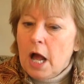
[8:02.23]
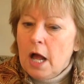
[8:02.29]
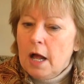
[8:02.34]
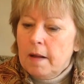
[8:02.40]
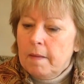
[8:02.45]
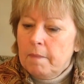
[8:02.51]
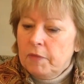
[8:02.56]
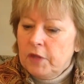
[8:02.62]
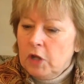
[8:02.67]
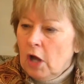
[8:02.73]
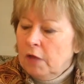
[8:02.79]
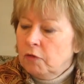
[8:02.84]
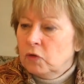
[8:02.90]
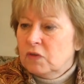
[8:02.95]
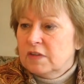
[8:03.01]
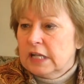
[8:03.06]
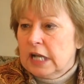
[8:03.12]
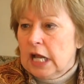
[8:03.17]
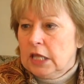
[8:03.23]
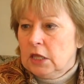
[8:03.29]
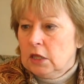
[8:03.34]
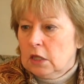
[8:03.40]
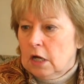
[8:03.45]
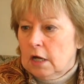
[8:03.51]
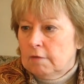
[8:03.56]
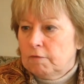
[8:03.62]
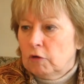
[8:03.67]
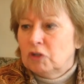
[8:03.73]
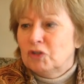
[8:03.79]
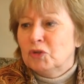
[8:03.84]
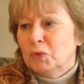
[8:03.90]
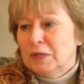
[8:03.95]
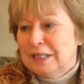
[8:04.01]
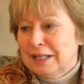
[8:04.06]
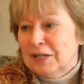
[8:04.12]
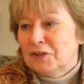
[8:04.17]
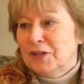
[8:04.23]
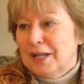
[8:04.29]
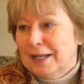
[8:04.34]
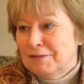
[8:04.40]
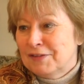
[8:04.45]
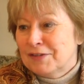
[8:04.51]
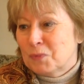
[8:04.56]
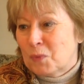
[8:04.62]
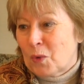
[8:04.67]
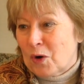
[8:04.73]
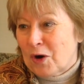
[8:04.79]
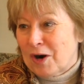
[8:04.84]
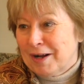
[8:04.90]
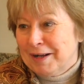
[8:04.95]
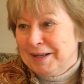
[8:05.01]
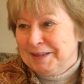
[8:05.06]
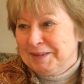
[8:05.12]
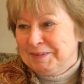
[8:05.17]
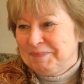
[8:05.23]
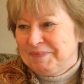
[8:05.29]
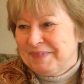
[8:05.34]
Um, the authors that I love are doing their life's work.